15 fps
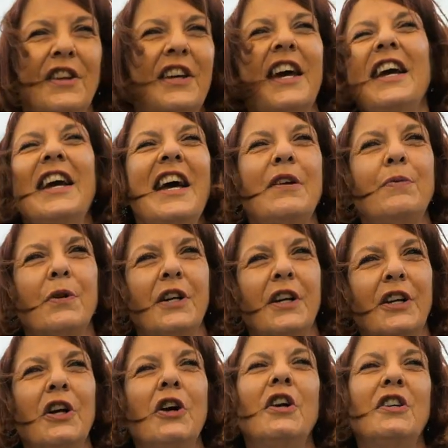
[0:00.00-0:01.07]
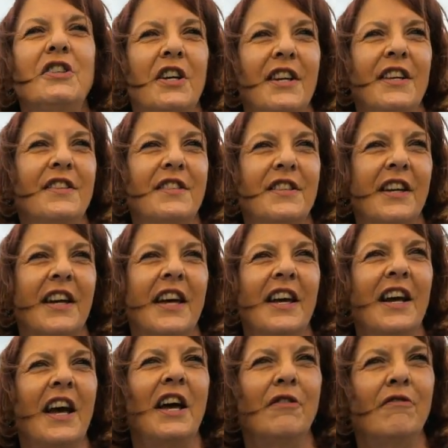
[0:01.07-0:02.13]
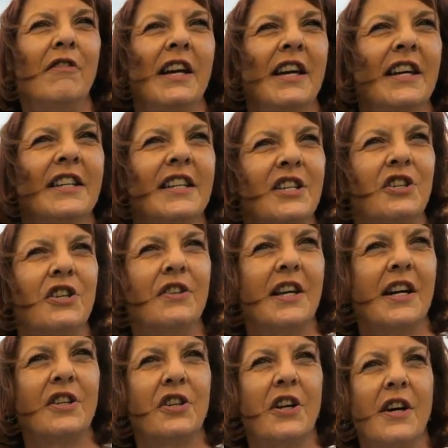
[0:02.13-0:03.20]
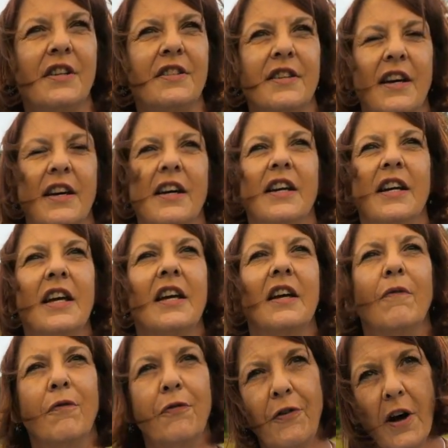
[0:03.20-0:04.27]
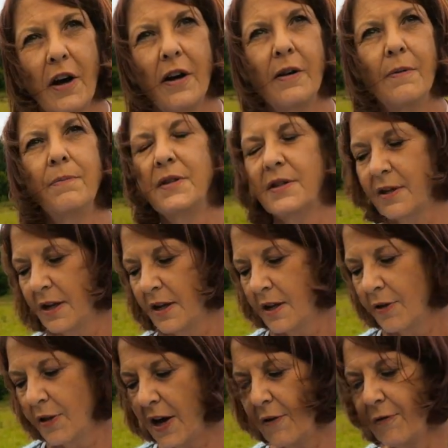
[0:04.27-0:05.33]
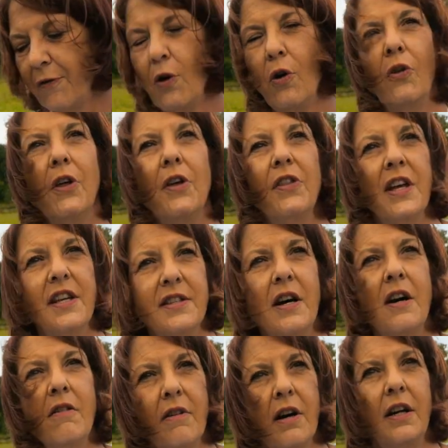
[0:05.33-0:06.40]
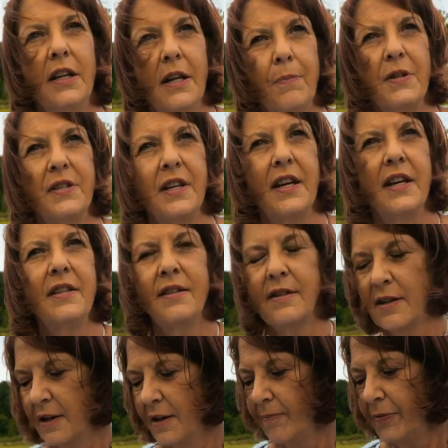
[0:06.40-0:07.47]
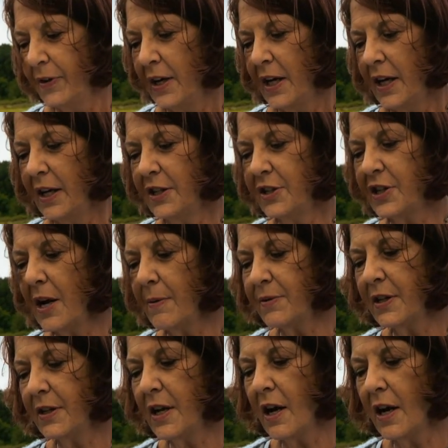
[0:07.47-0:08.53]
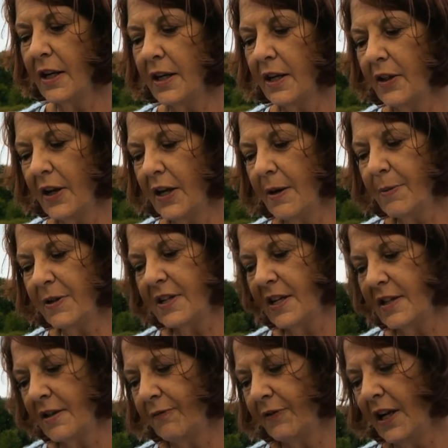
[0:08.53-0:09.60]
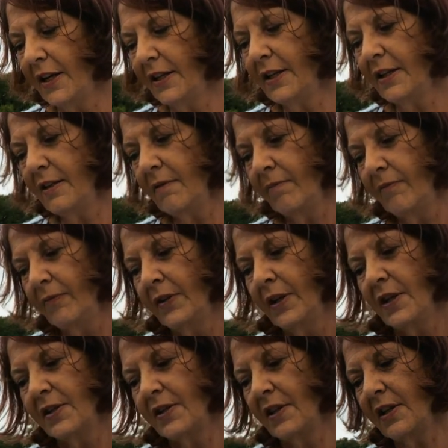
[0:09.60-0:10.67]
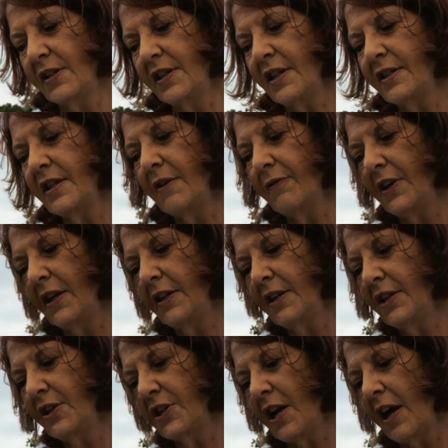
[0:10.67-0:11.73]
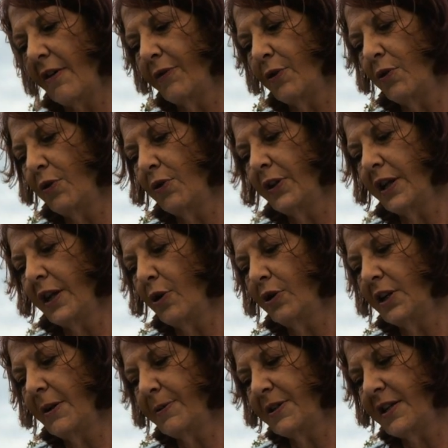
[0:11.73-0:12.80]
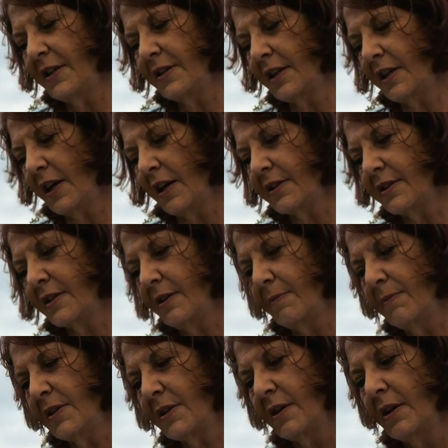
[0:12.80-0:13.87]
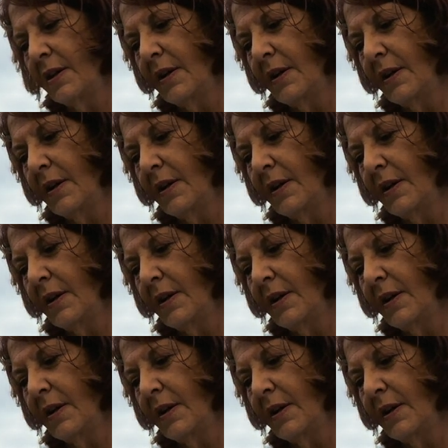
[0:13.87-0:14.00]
the King Edward acknowledges that King Henry had issued that charter, and he confirms, therefore, that these are our liberties. And chapter 9 are the liberties of London. So the city of London shall have all the old liberties and customs.